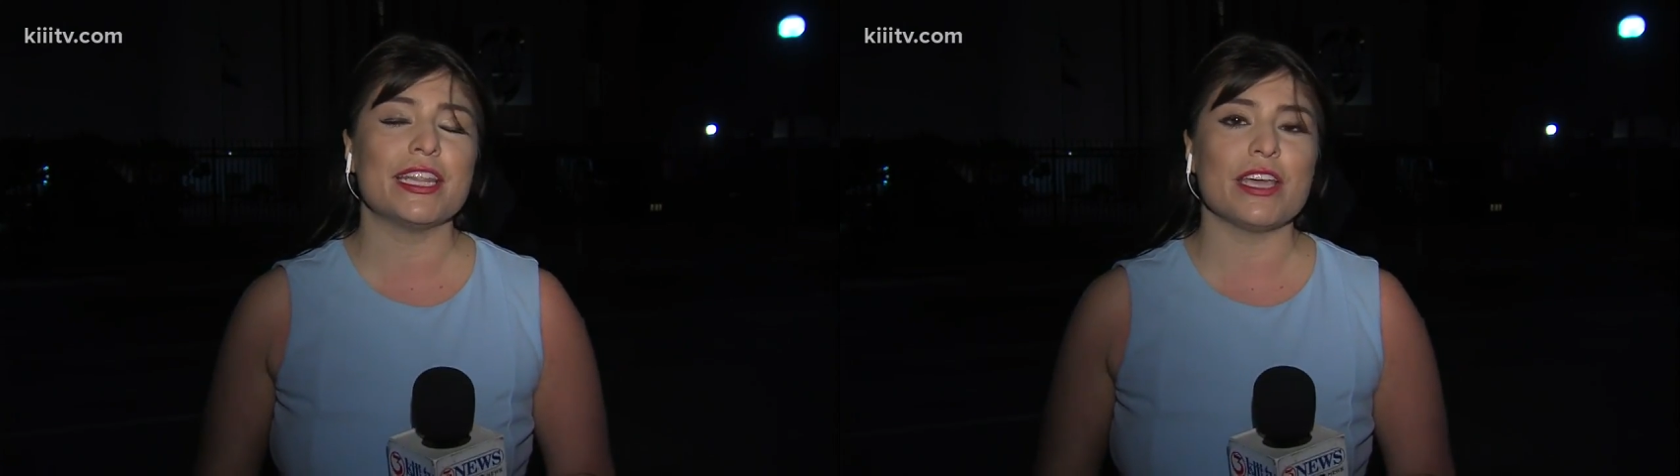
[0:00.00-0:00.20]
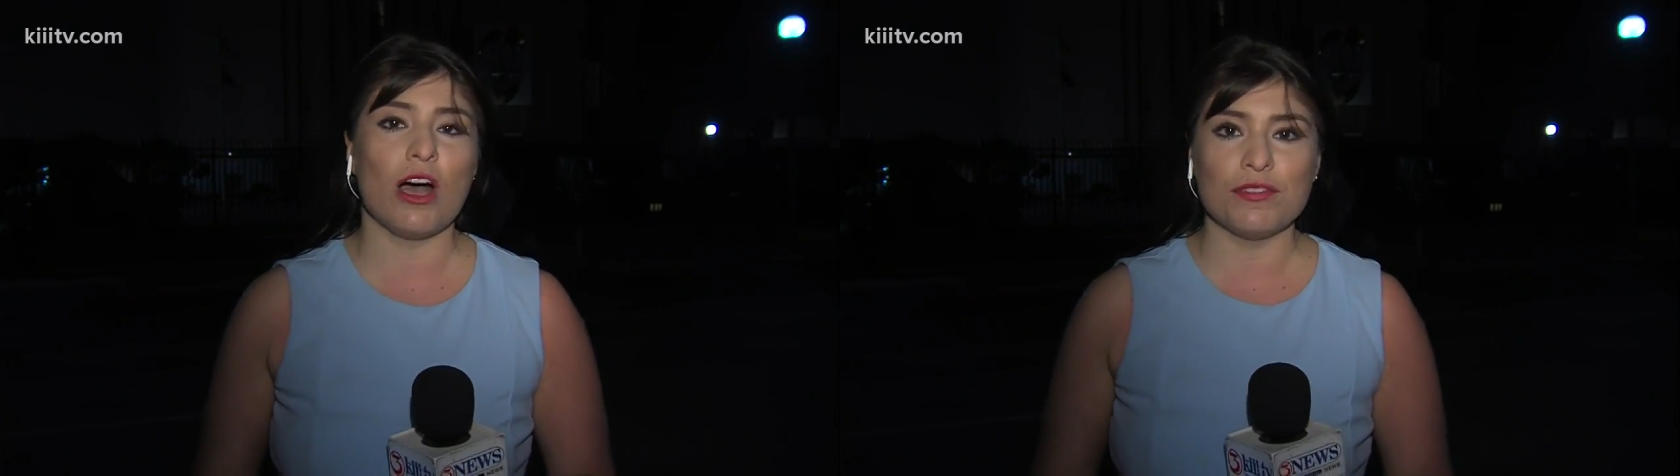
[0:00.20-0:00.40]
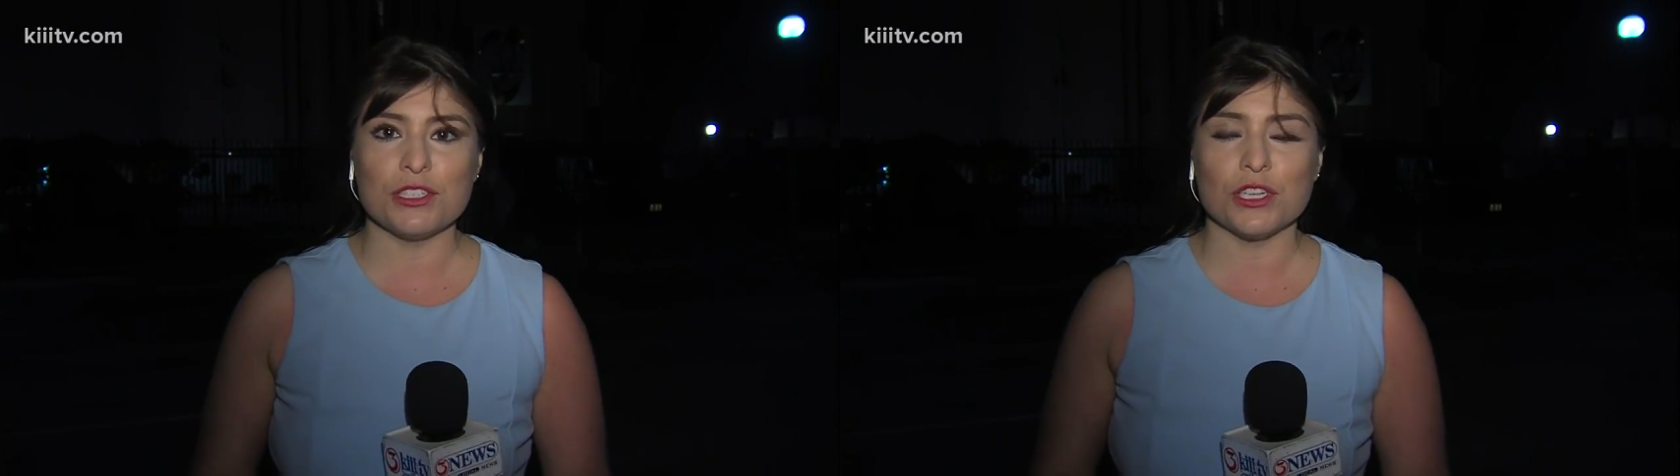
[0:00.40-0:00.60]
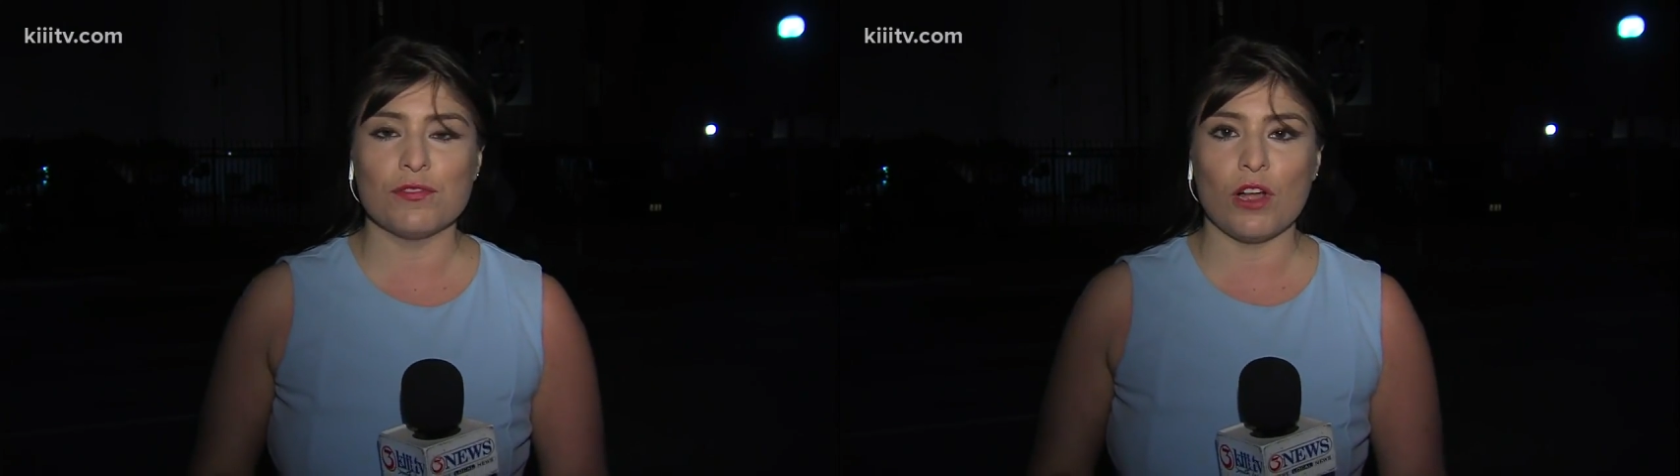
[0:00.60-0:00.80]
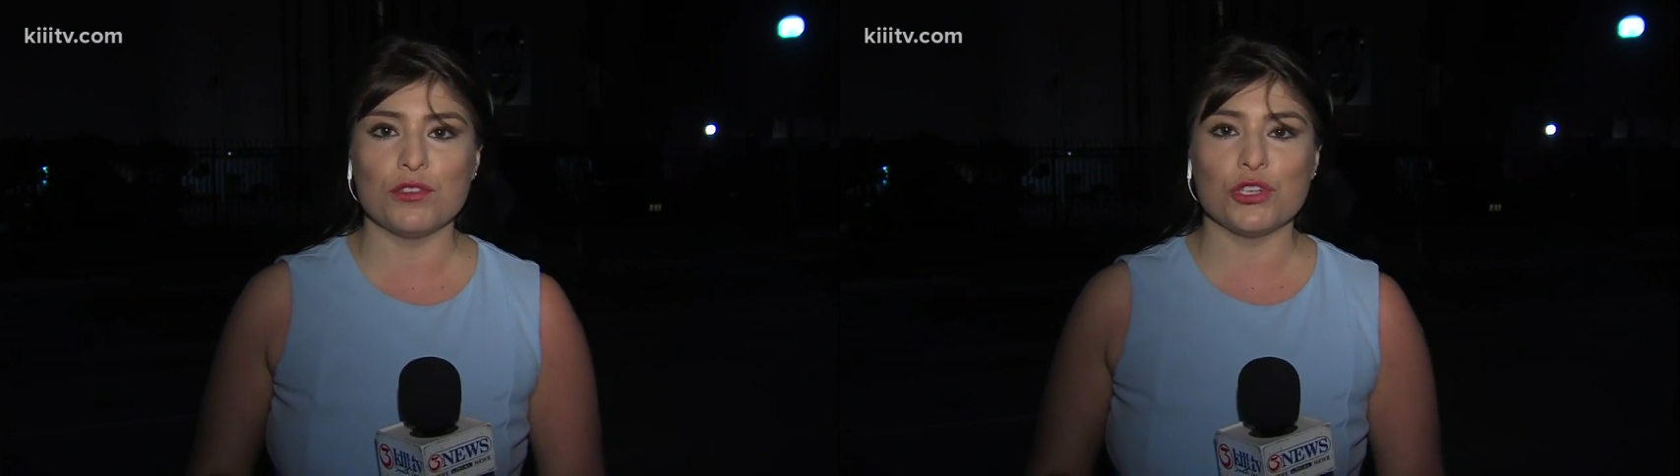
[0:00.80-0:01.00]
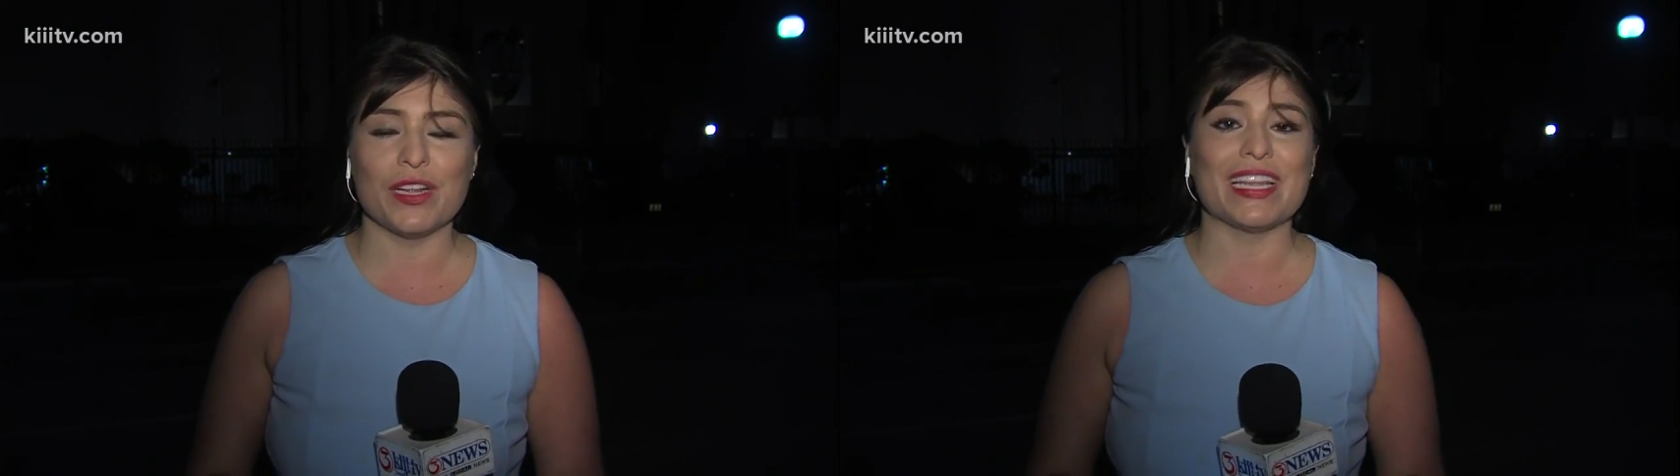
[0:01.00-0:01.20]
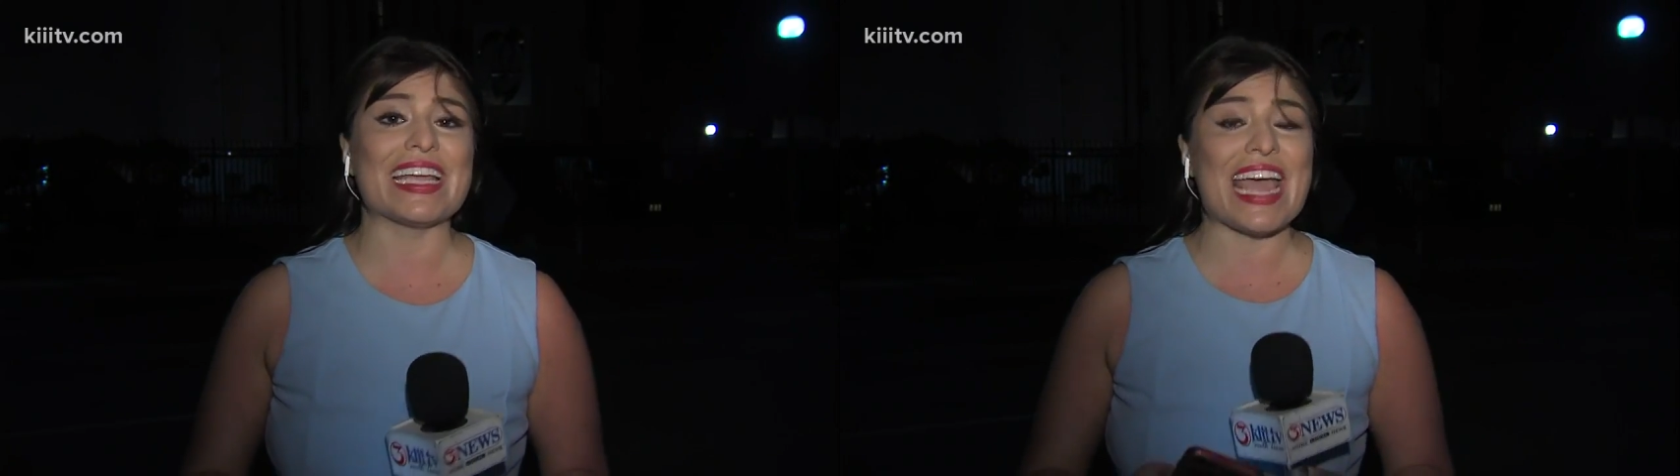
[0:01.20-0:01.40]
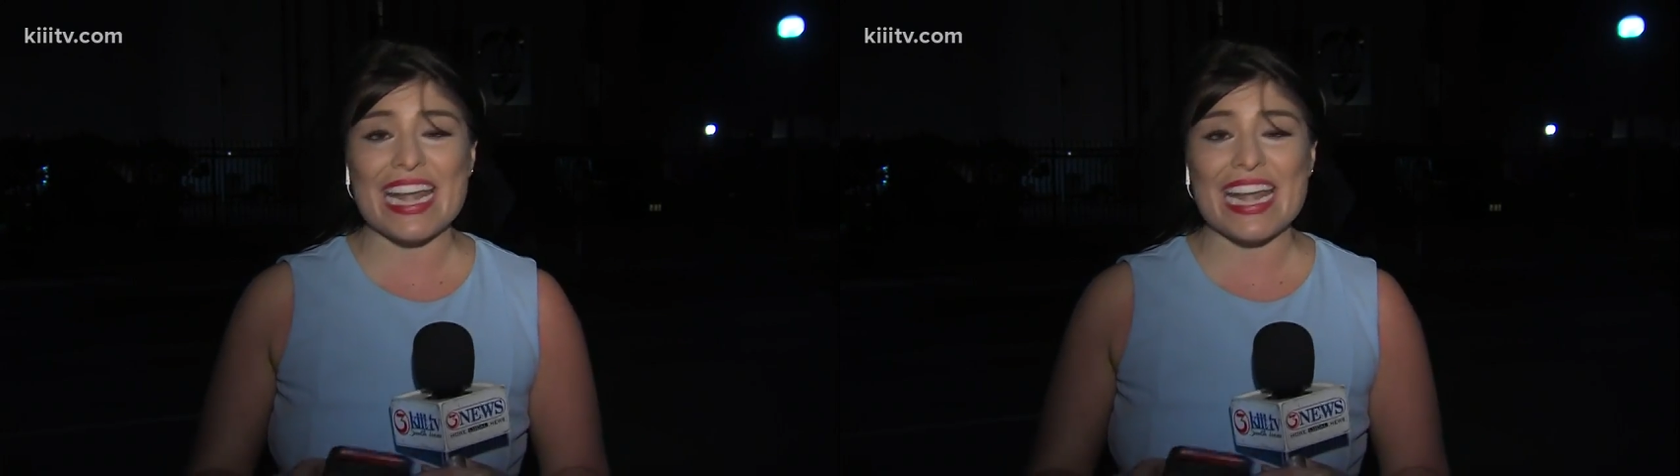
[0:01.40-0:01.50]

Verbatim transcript: the officer involved shooting like